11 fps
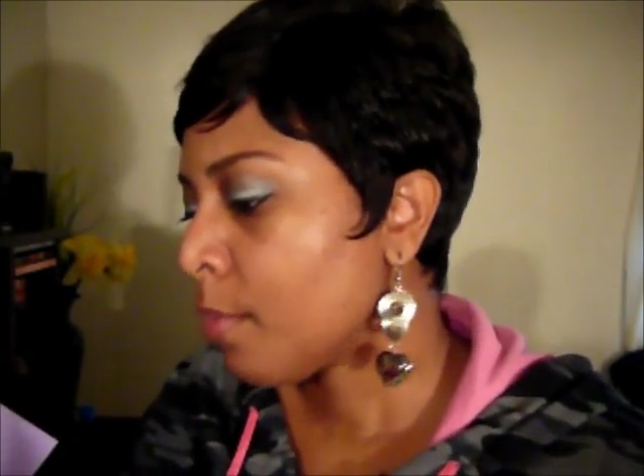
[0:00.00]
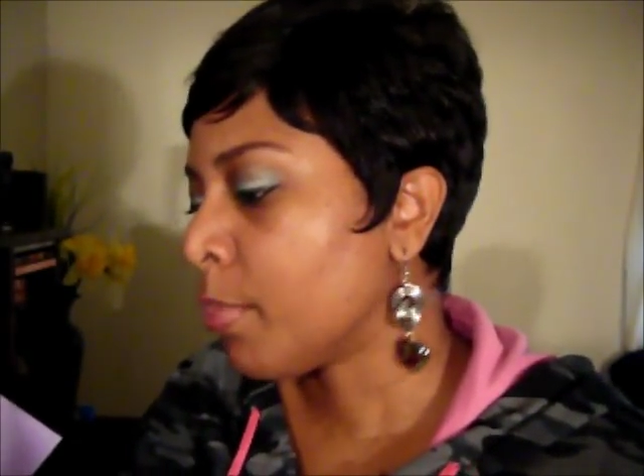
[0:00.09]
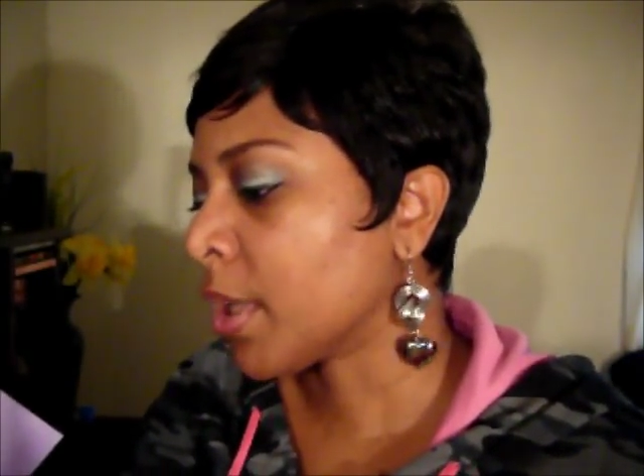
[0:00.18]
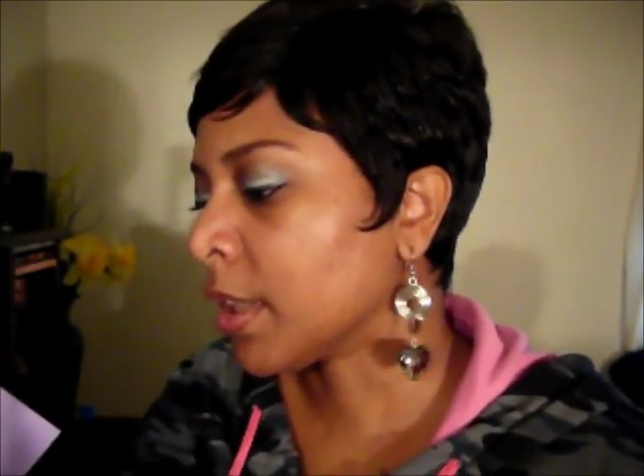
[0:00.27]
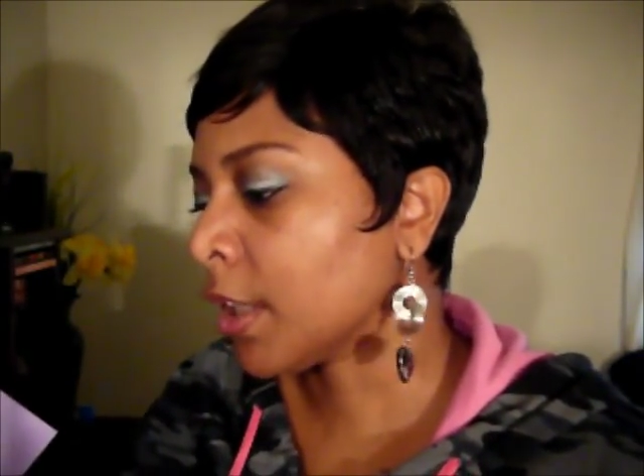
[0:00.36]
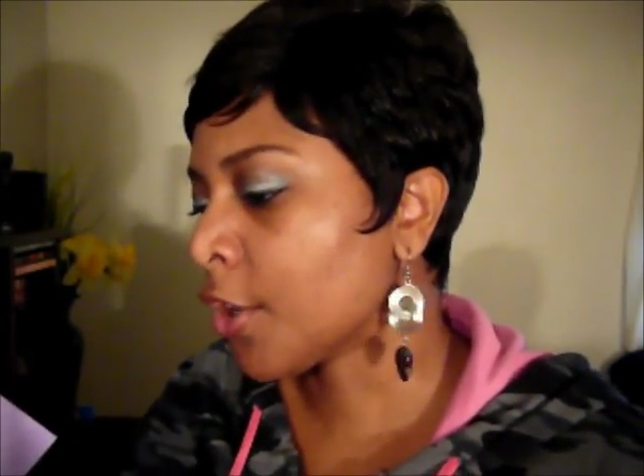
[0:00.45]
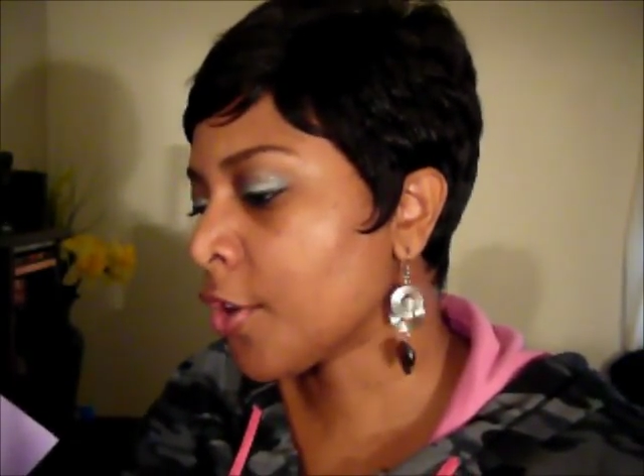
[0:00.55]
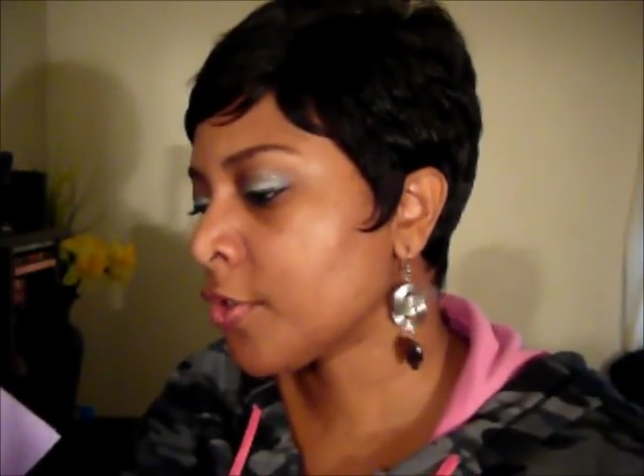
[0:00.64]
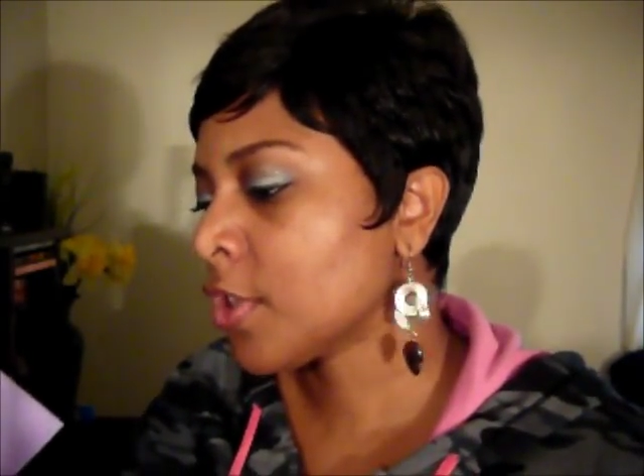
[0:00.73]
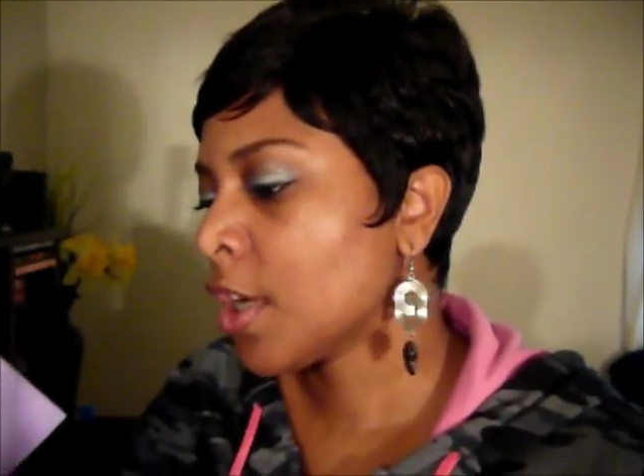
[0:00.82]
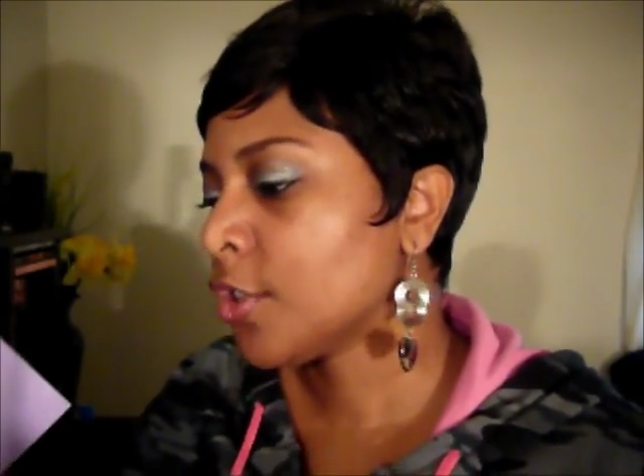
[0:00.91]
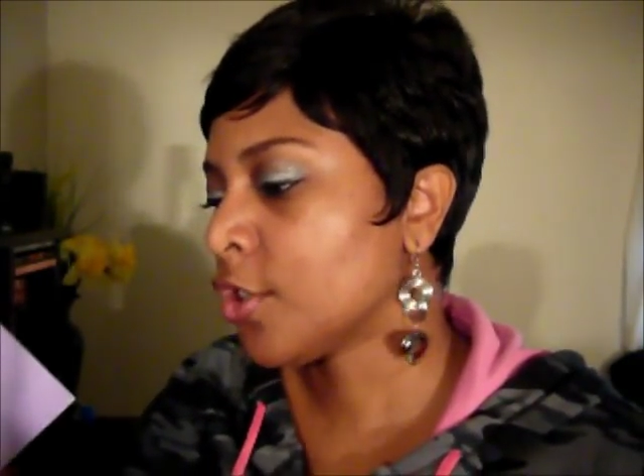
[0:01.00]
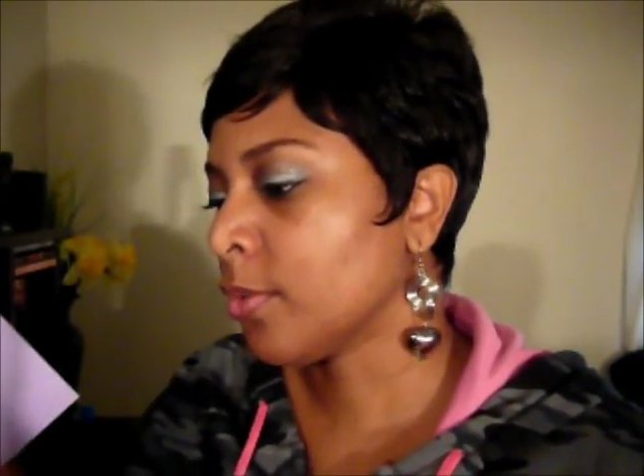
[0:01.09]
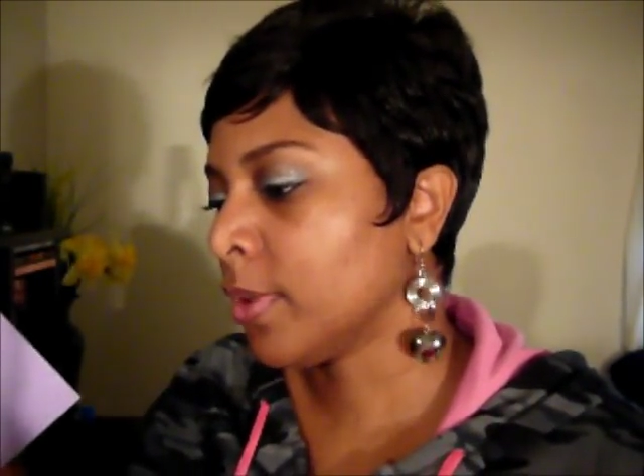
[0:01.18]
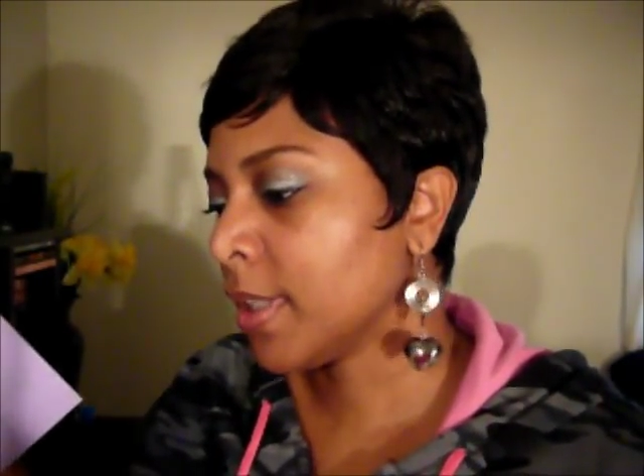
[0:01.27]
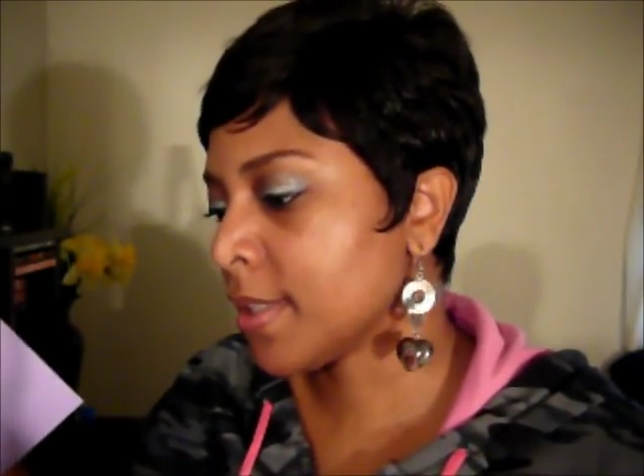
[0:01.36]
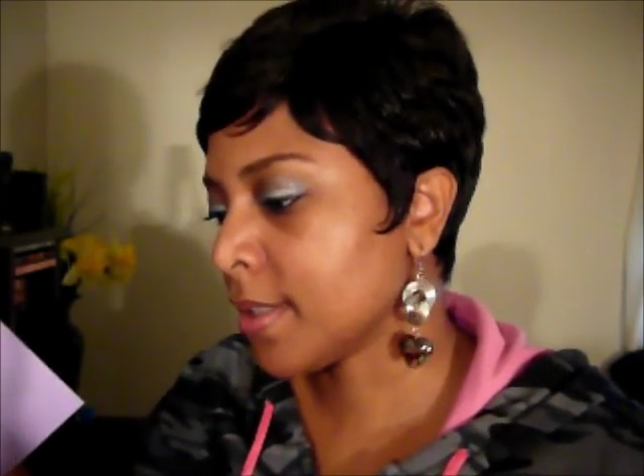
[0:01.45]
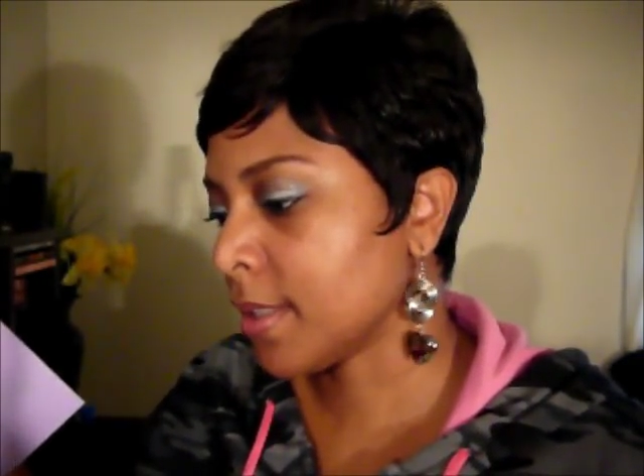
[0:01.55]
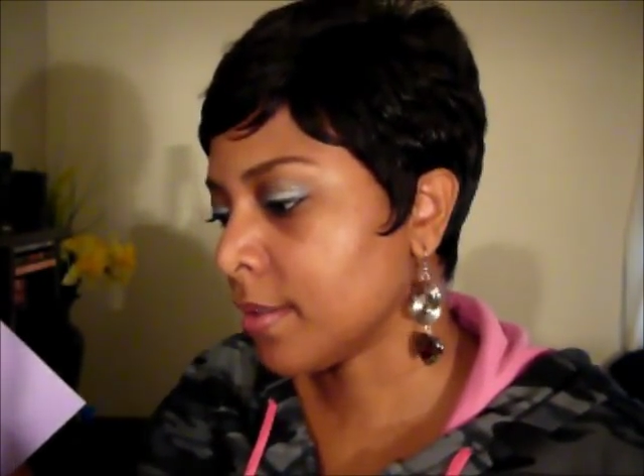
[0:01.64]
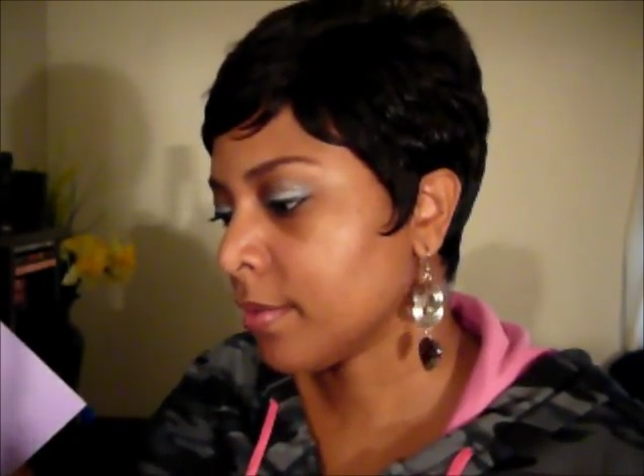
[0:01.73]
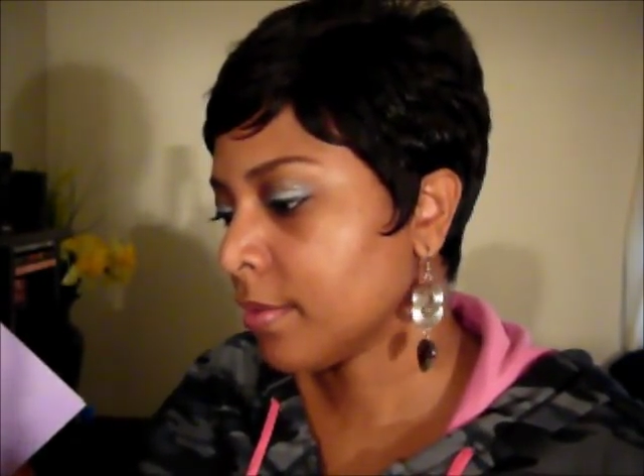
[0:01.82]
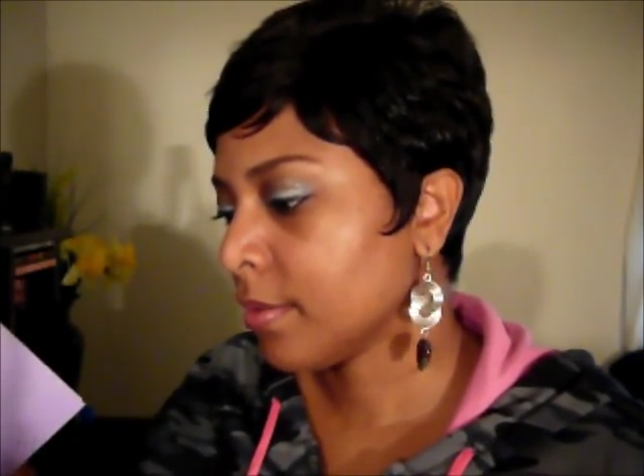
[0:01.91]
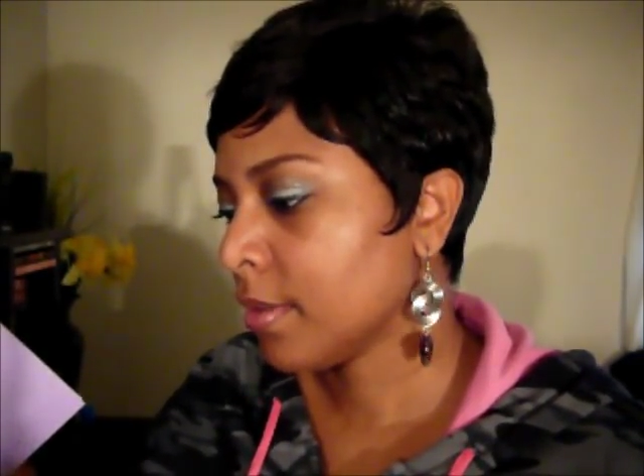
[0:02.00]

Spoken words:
but learn to listen.